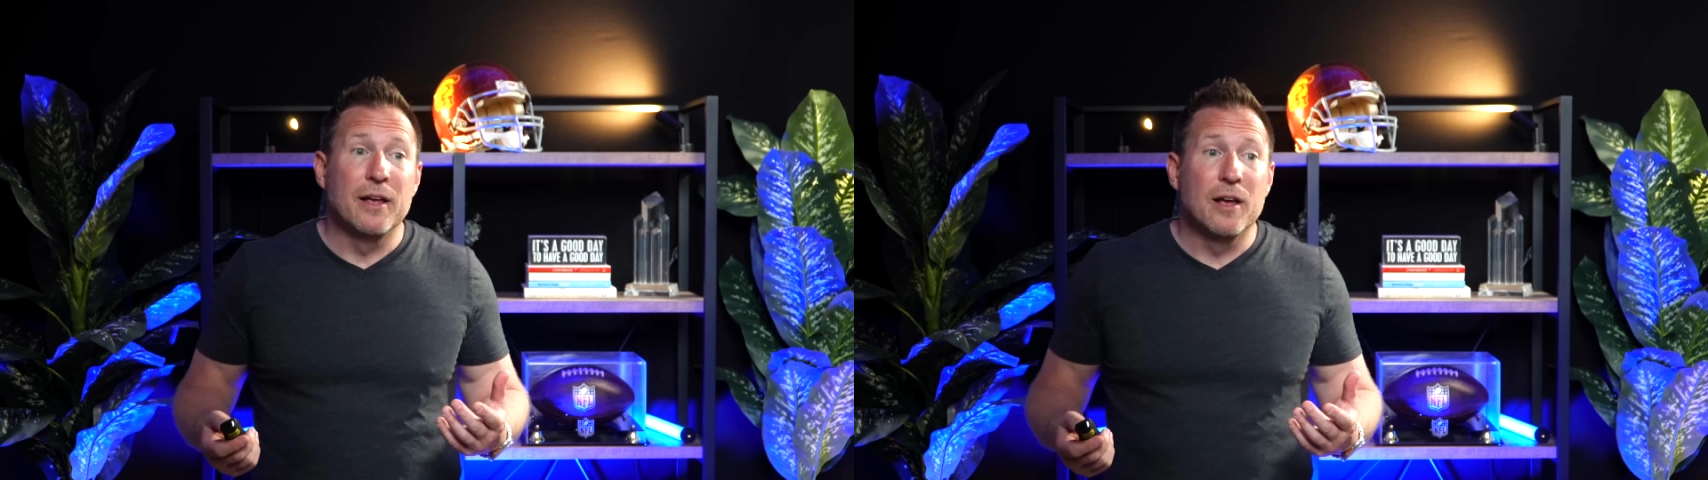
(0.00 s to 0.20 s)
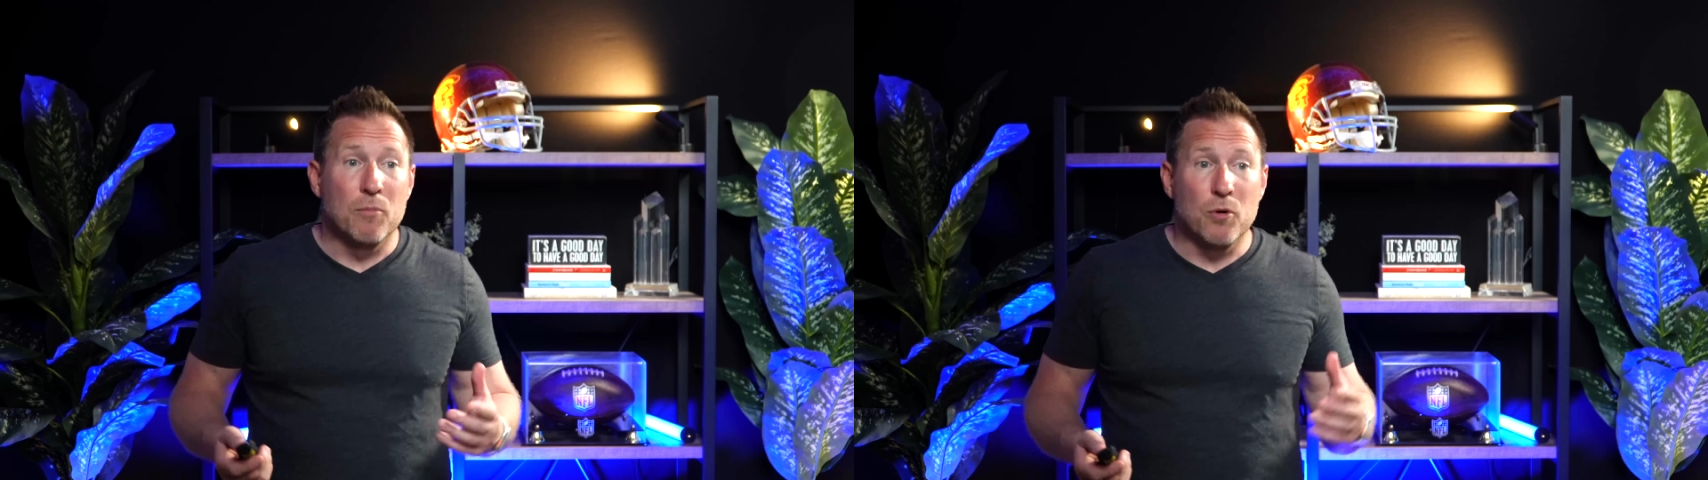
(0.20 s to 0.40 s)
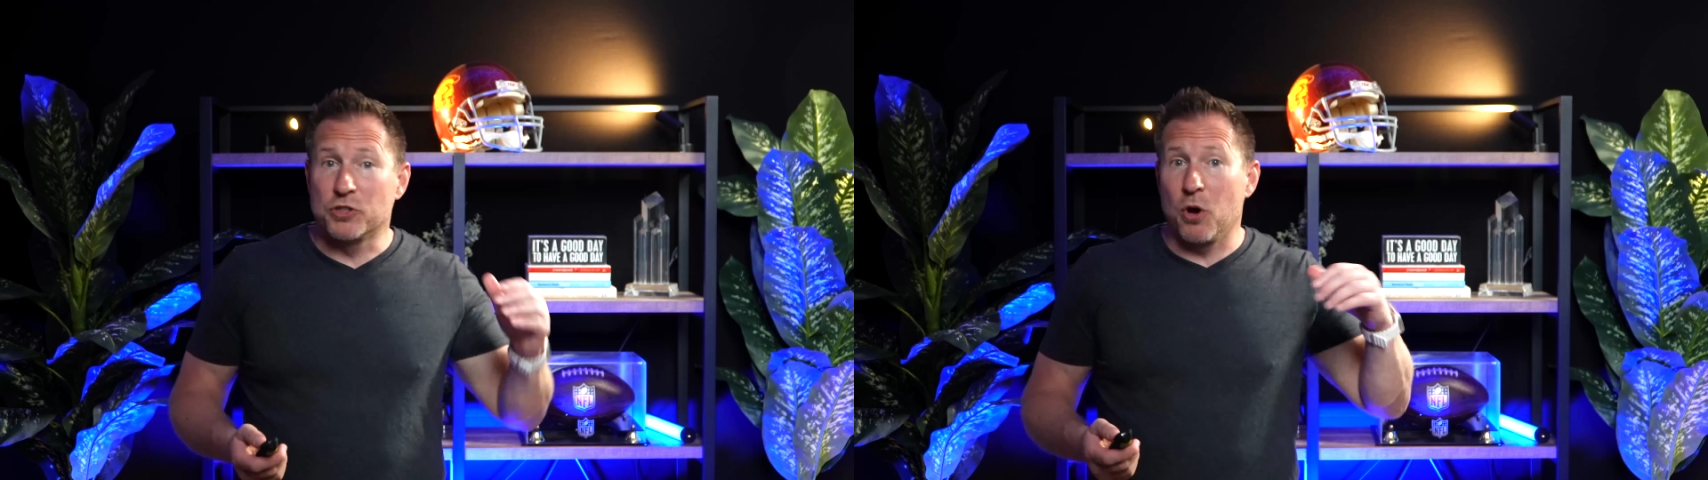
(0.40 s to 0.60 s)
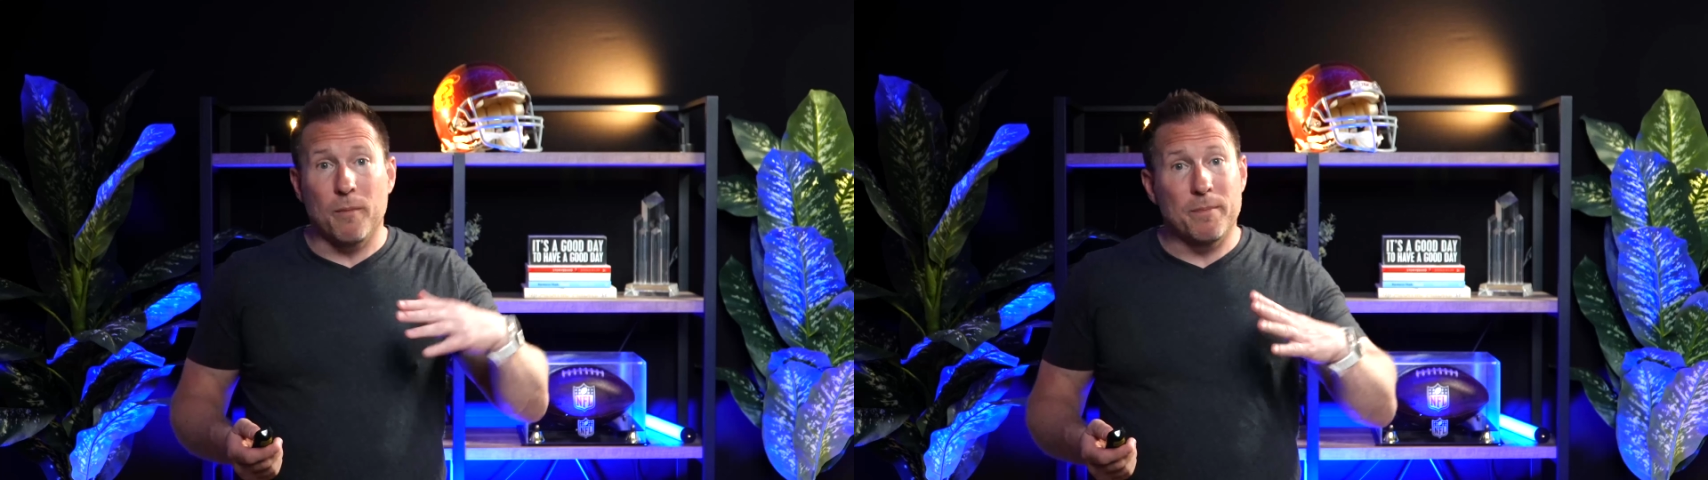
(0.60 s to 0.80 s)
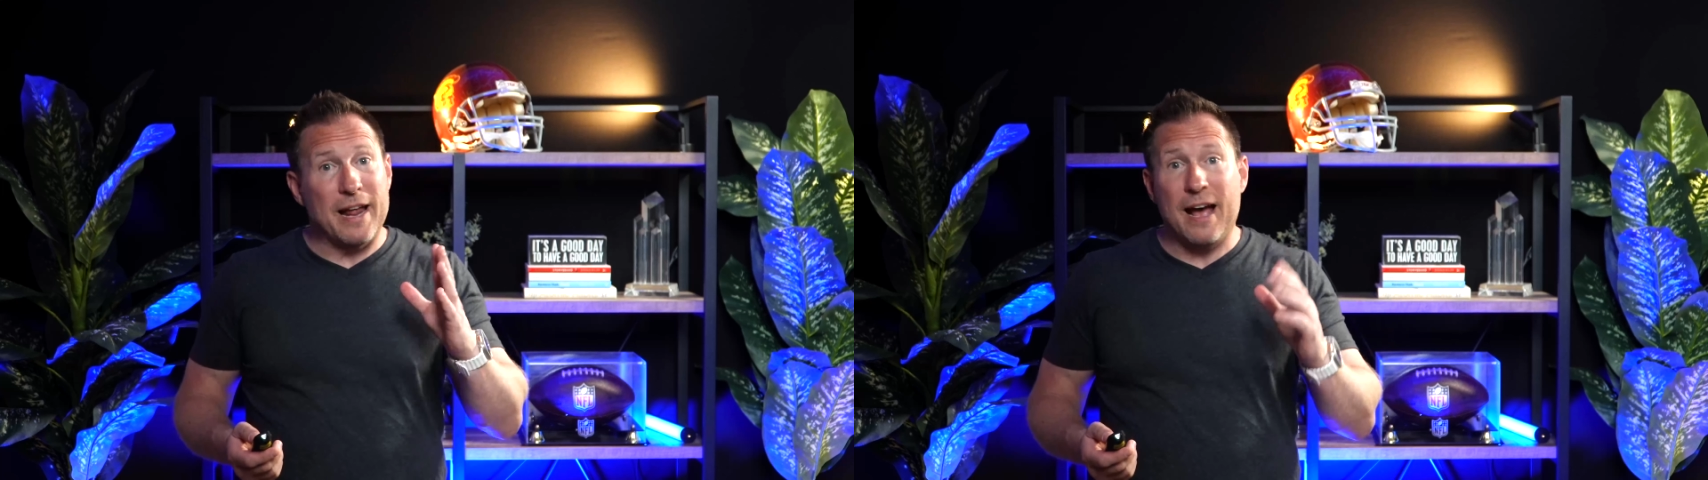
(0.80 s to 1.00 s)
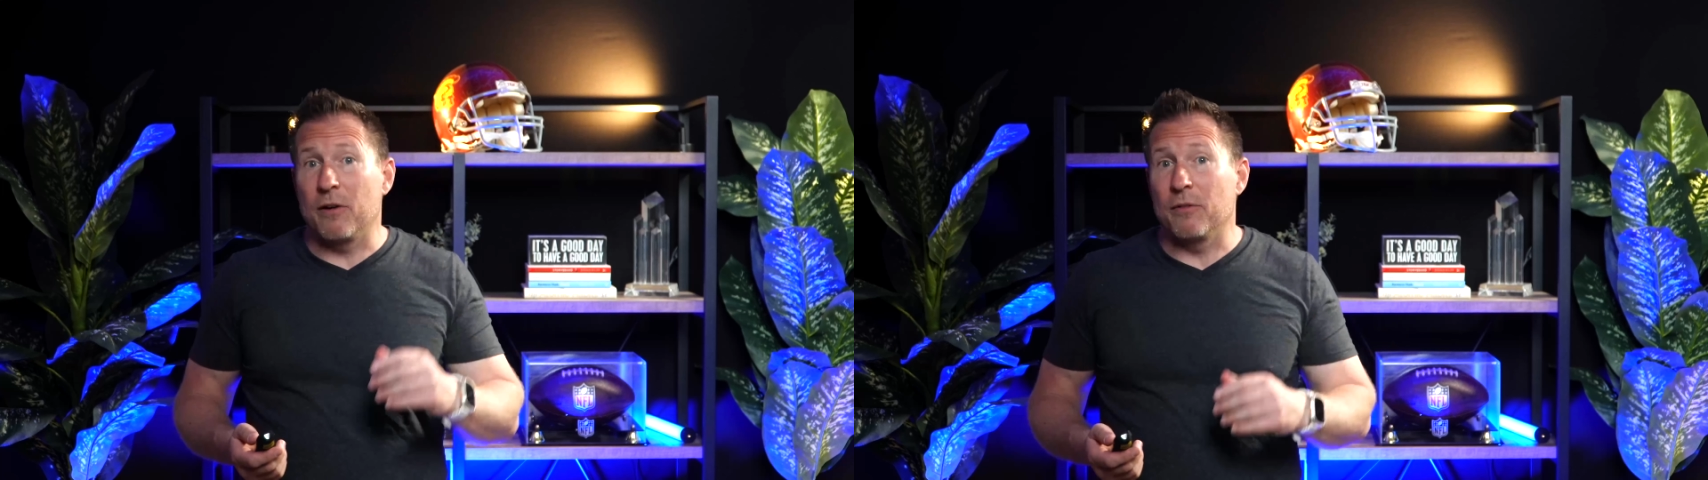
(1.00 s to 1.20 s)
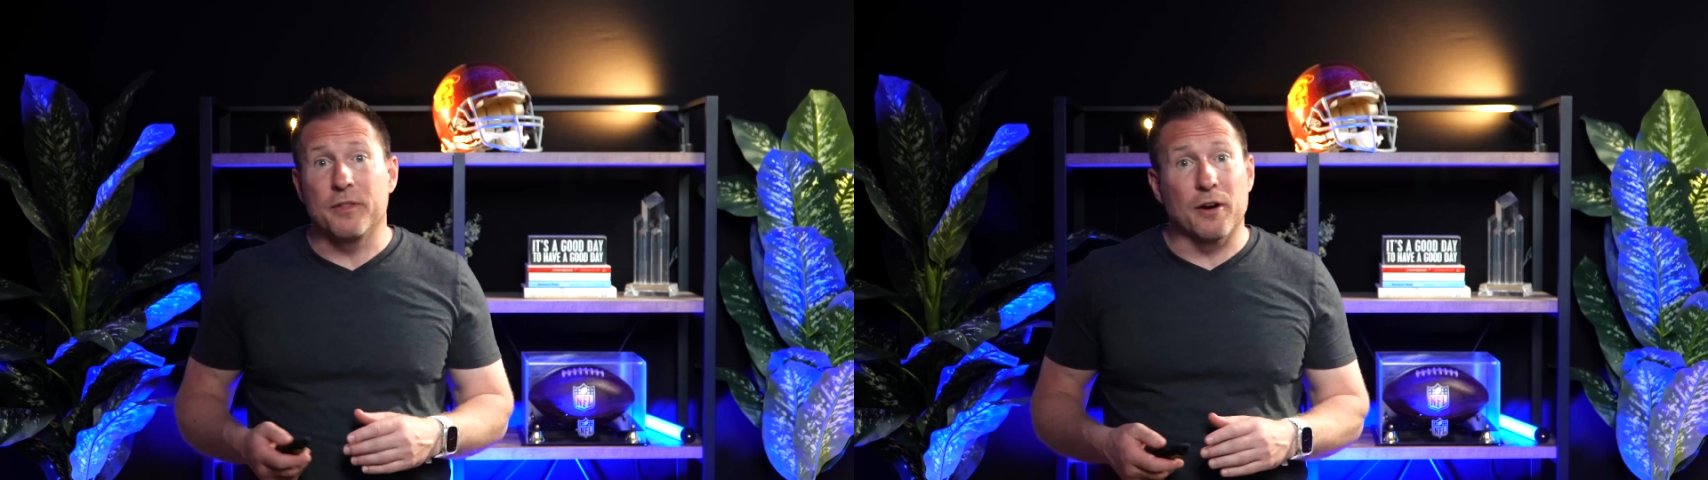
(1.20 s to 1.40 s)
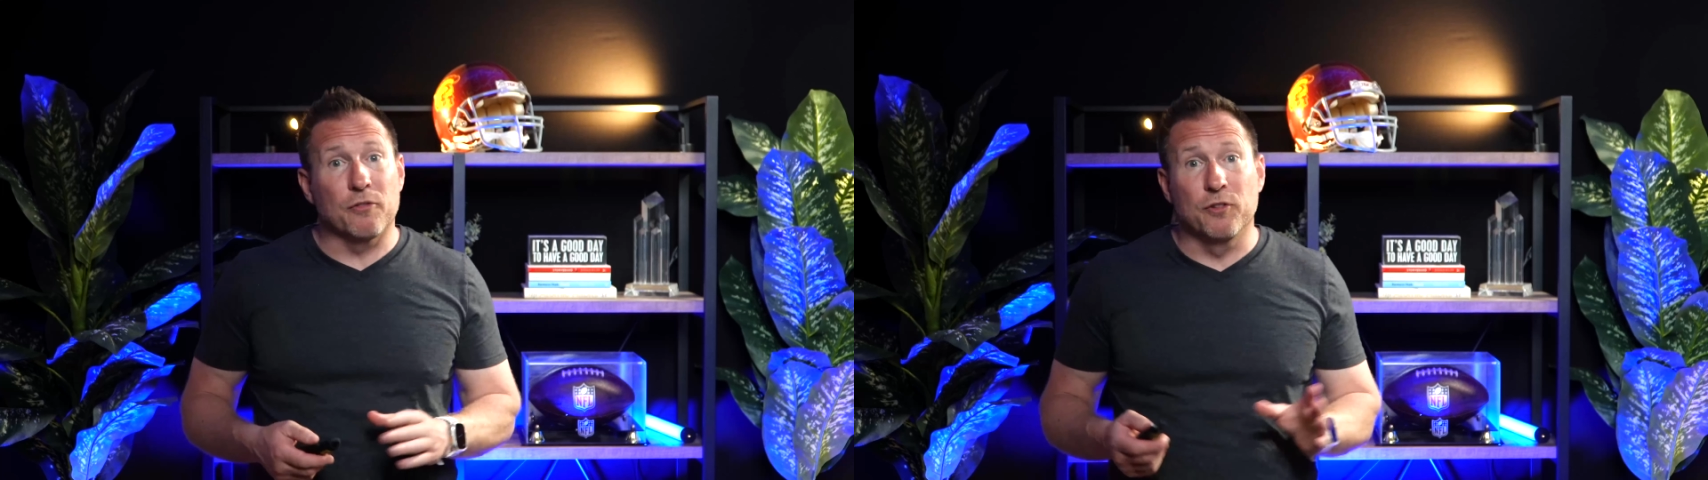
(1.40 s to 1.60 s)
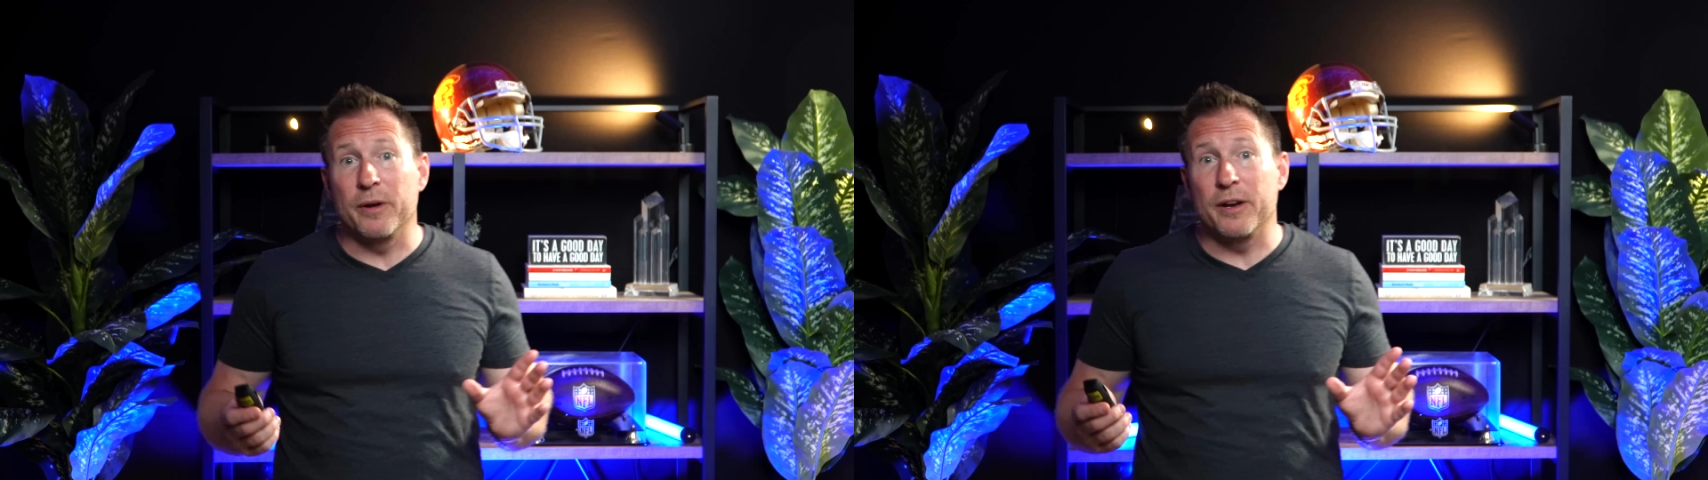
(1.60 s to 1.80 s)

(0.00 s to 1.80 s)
Moods go up and down. They're fluid,